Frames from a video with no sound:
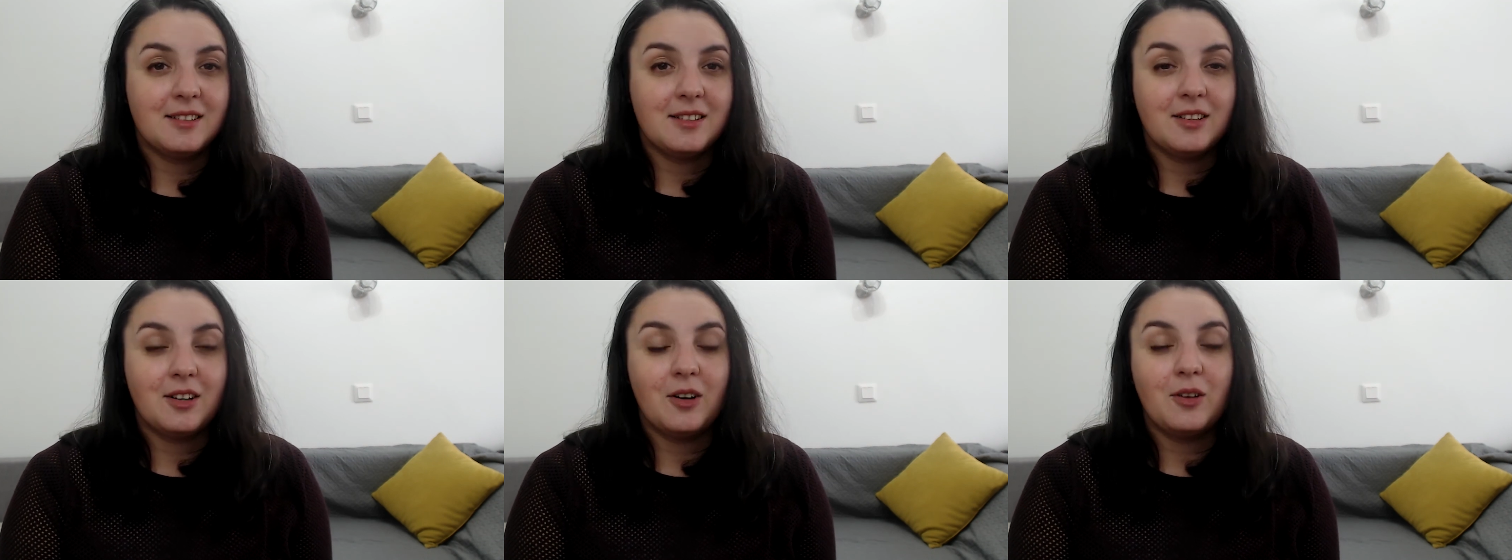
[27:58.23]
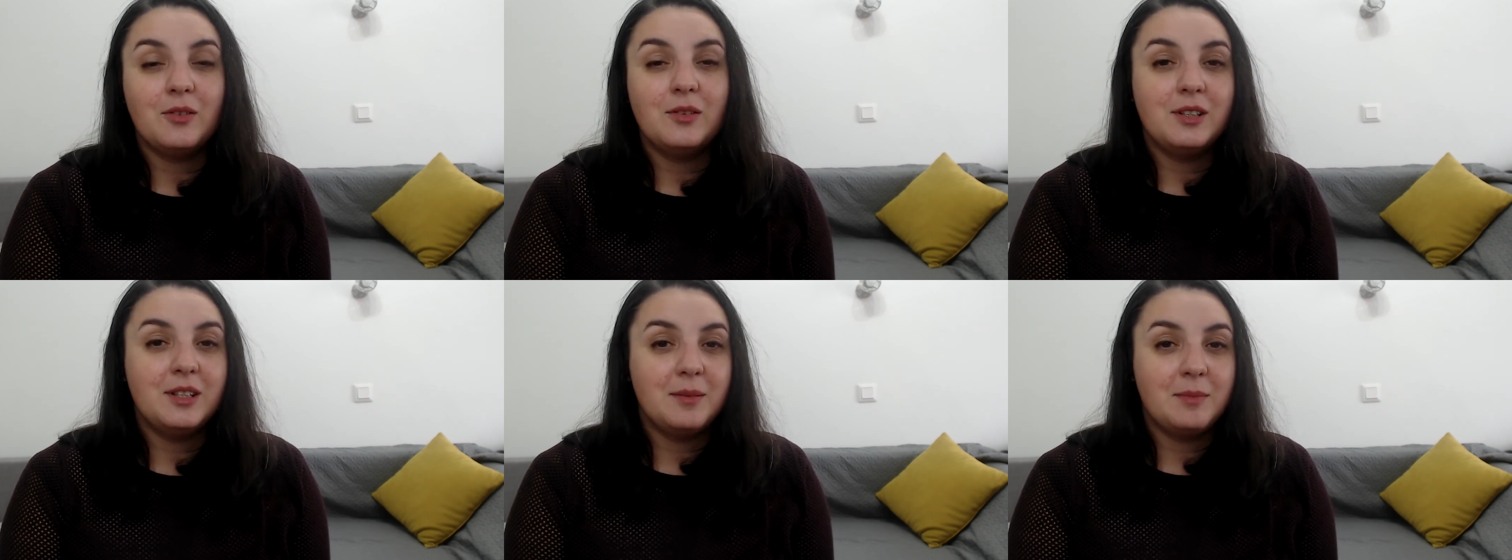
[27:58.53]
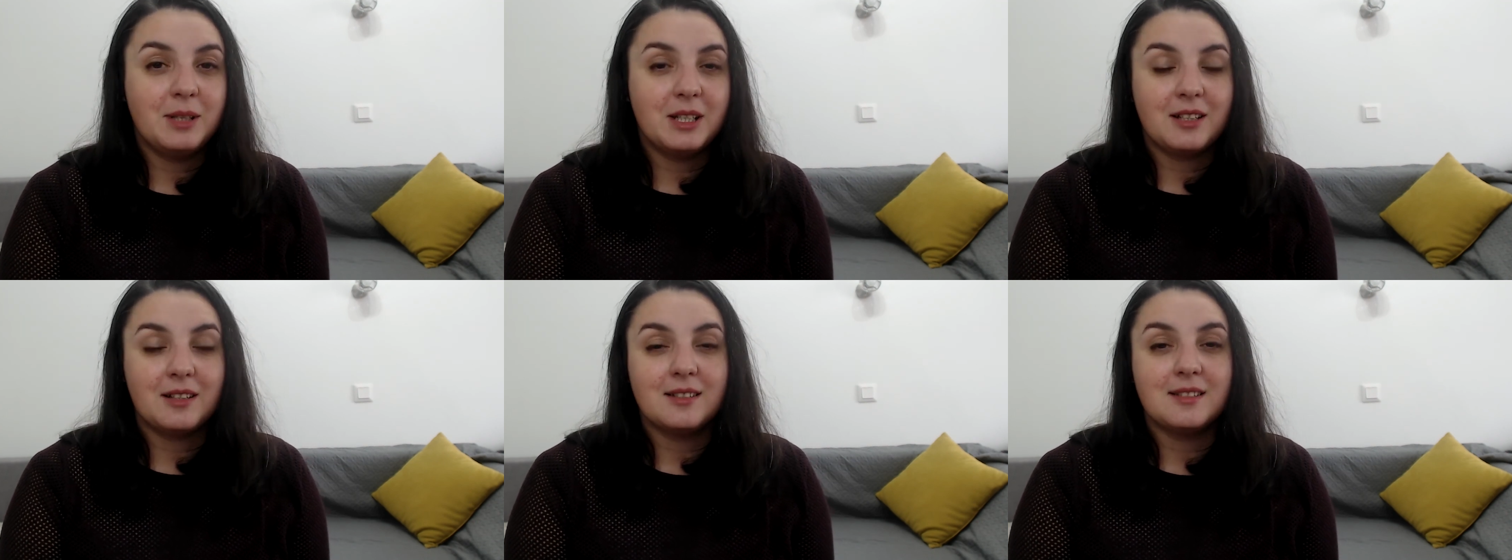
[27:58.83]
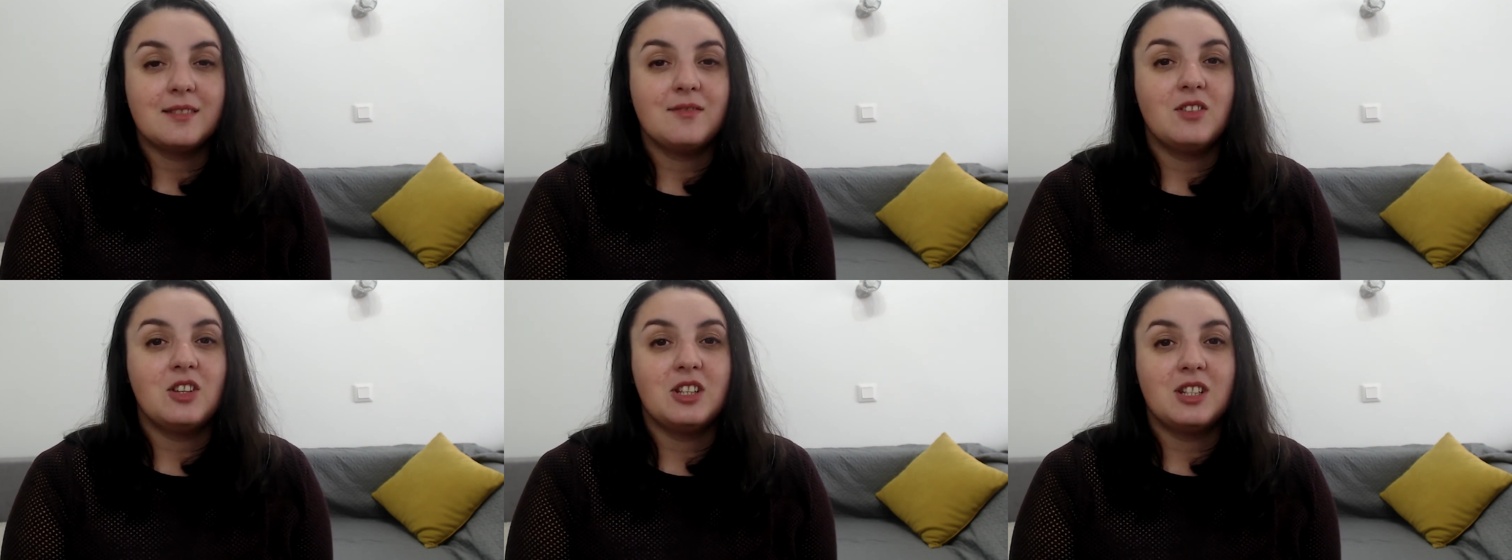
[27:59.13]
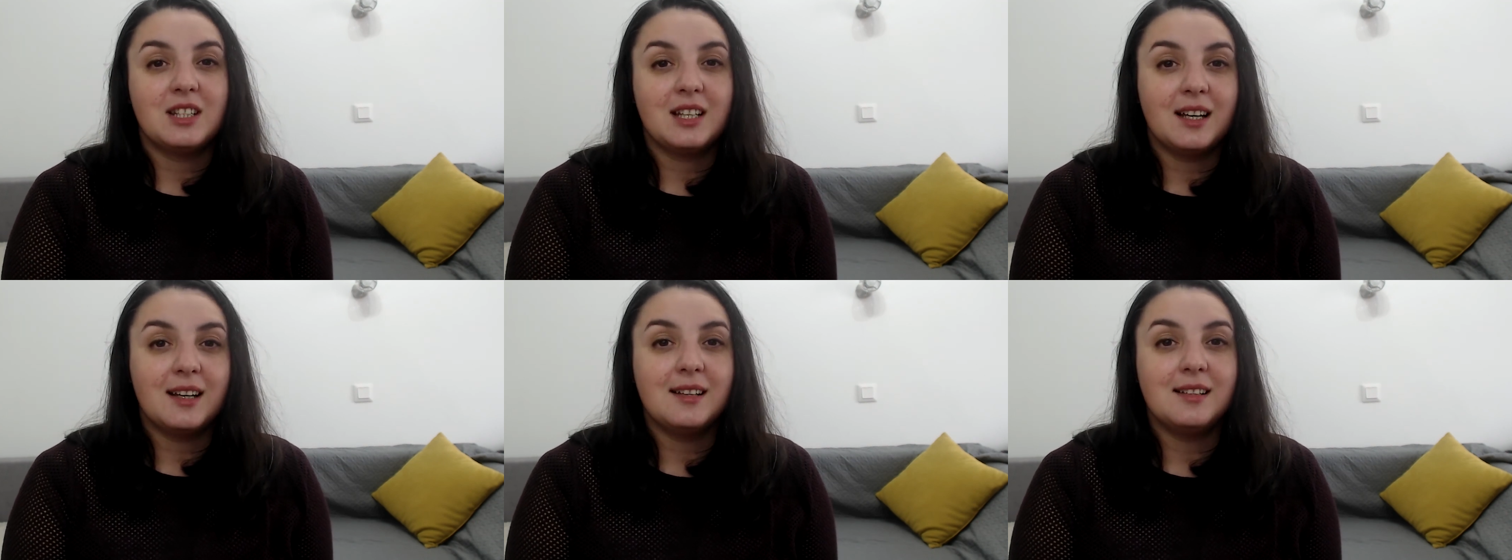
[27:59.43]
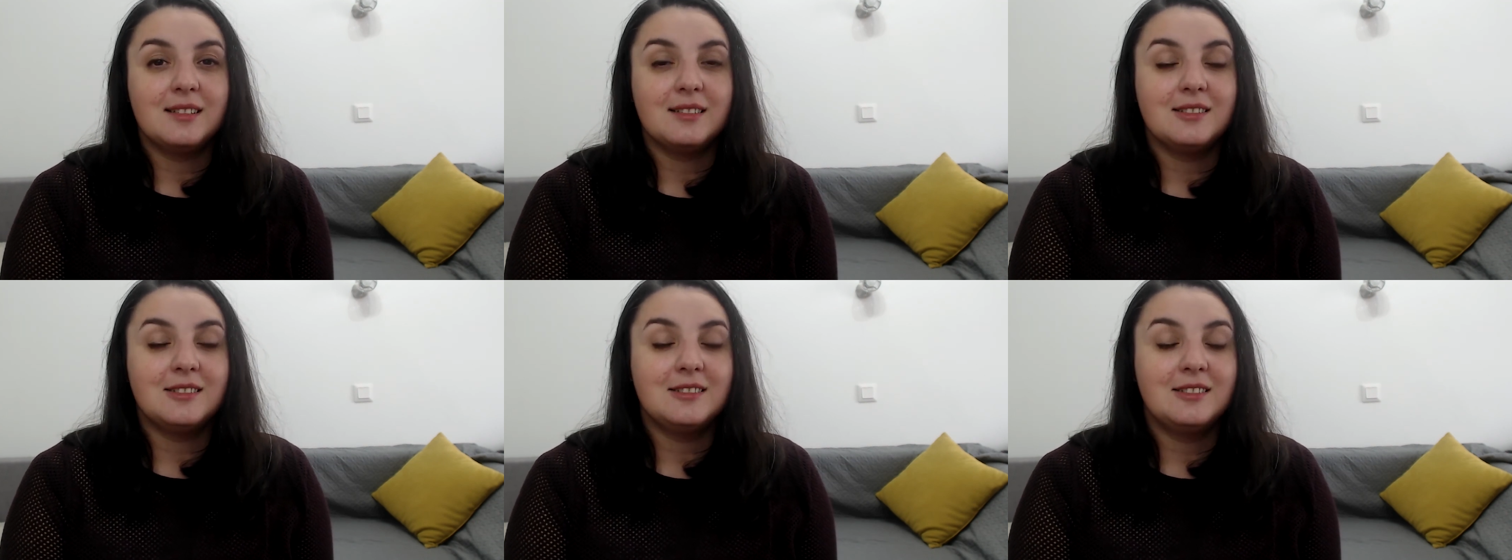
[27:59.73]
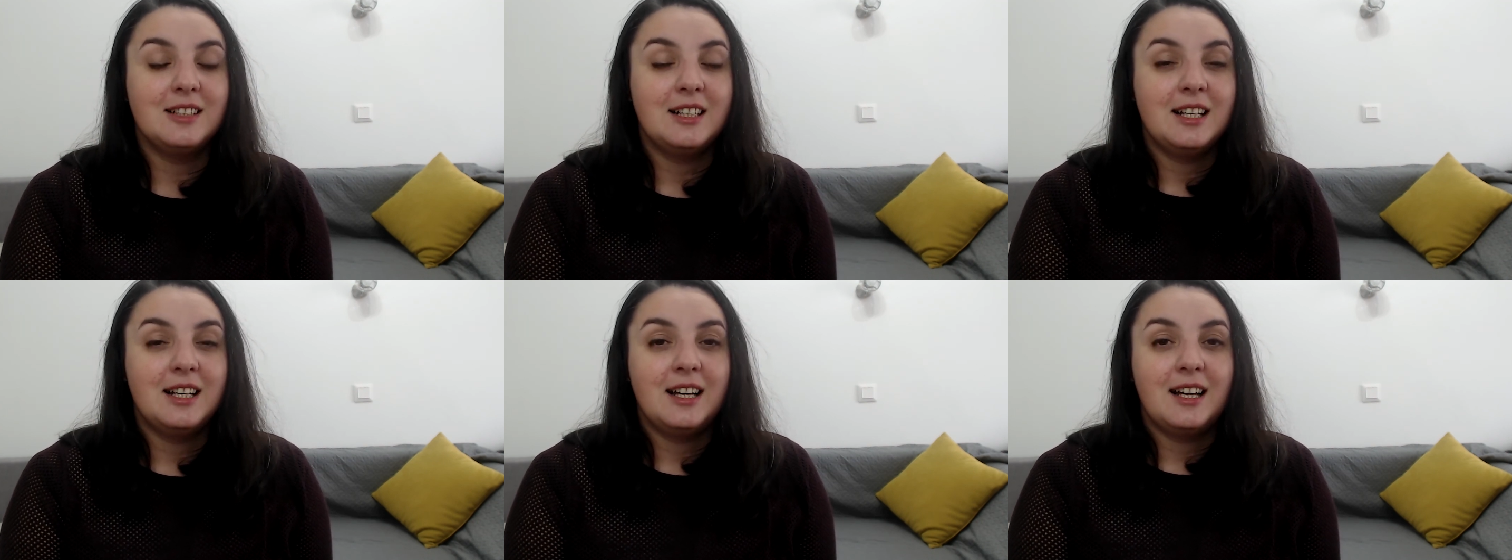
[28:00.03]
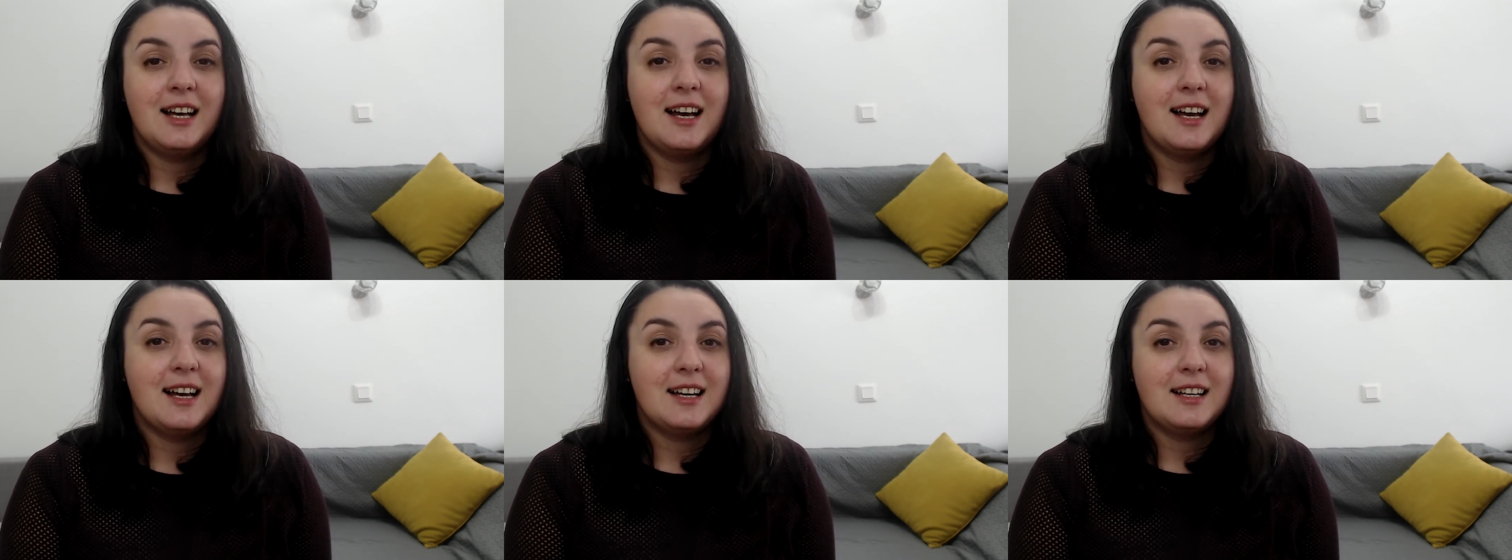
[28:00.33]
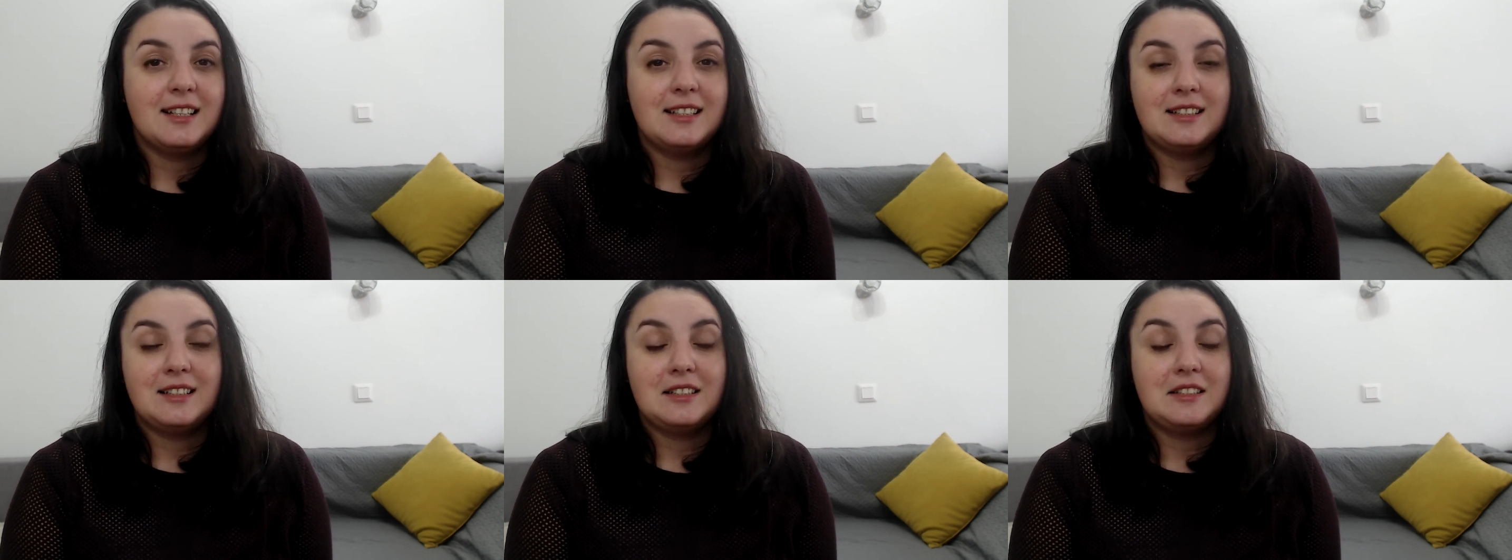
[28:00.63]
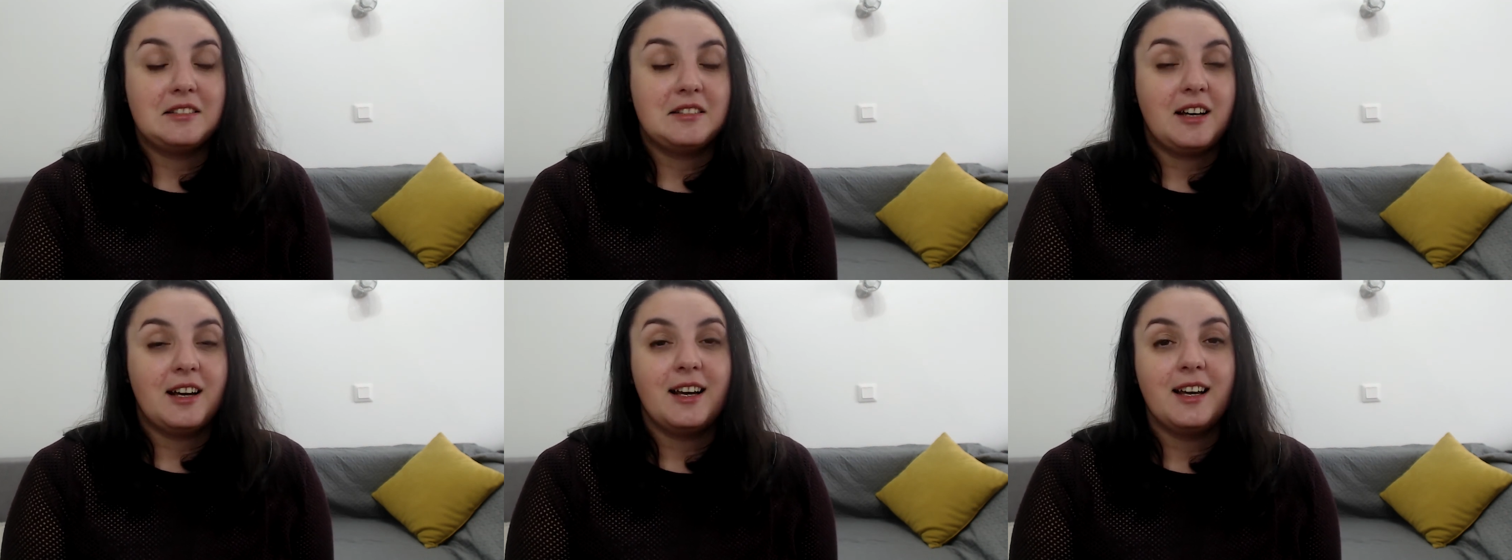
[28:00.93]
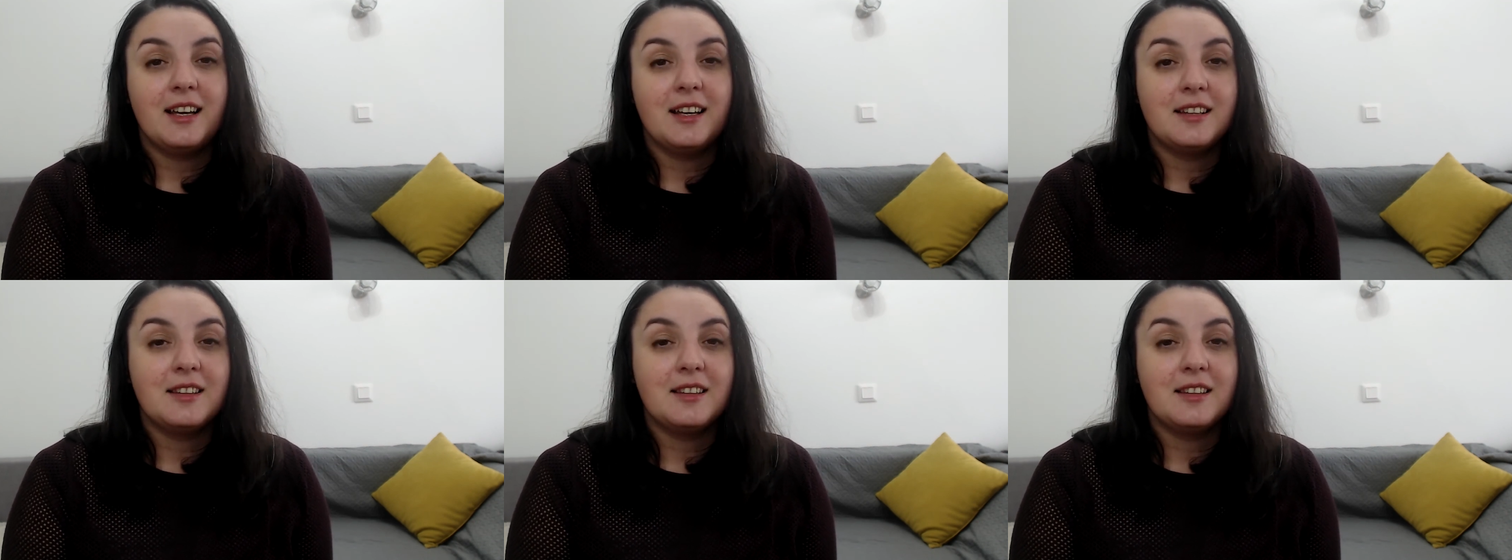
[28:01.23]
only because of the title, and I had